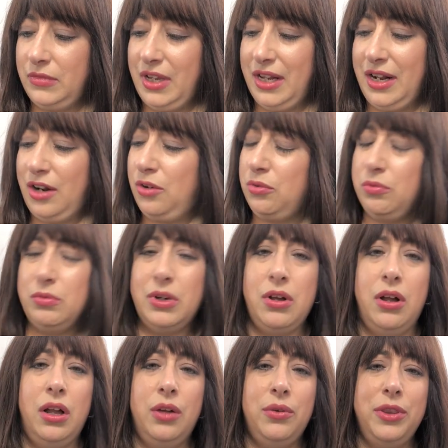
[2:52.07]
I don't
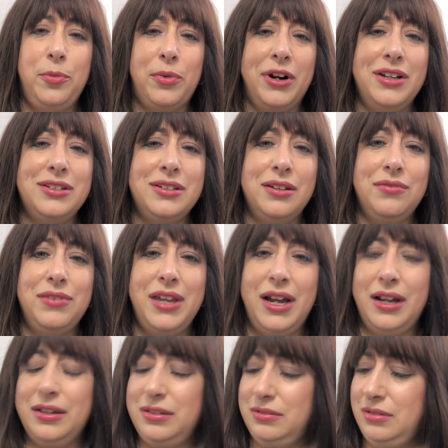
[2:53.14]
recall what the price of
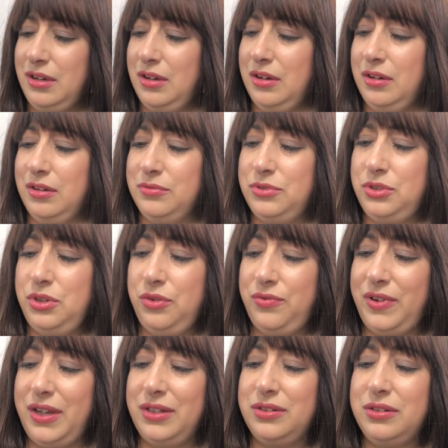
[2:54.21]
that Too
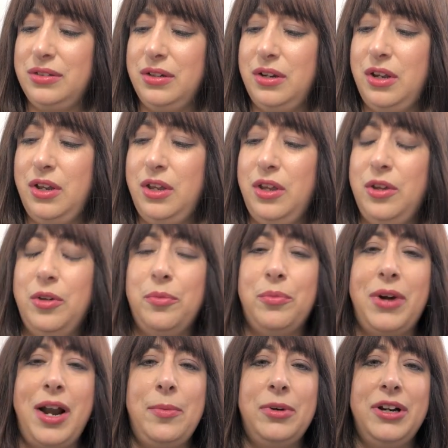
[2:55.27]
Faced
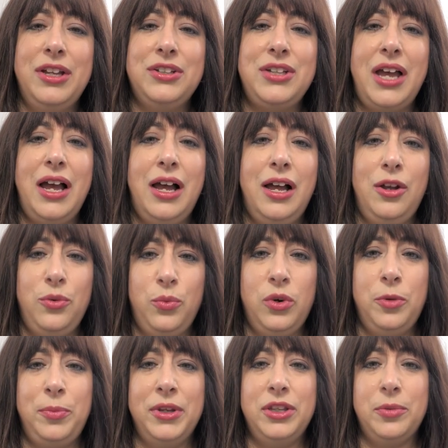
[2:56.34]
primer is. I
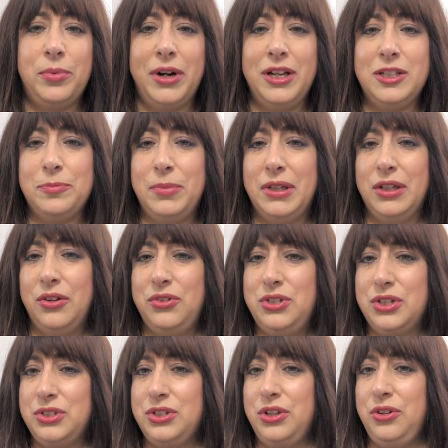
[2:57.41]
will put the price below
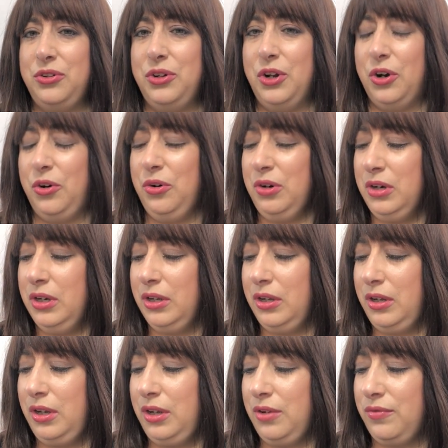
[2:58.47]
just so you know
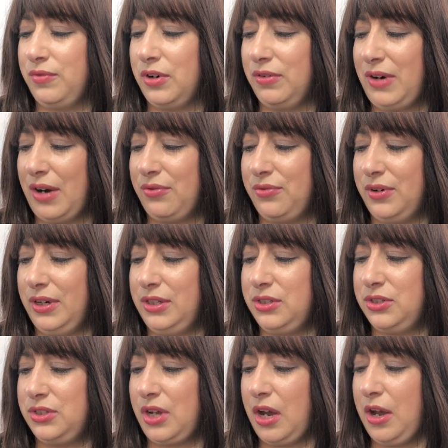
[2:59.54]
for
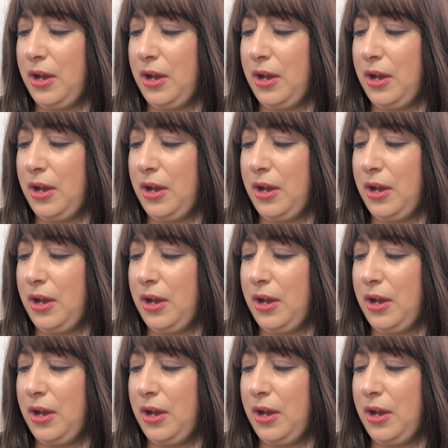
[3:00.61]
reference.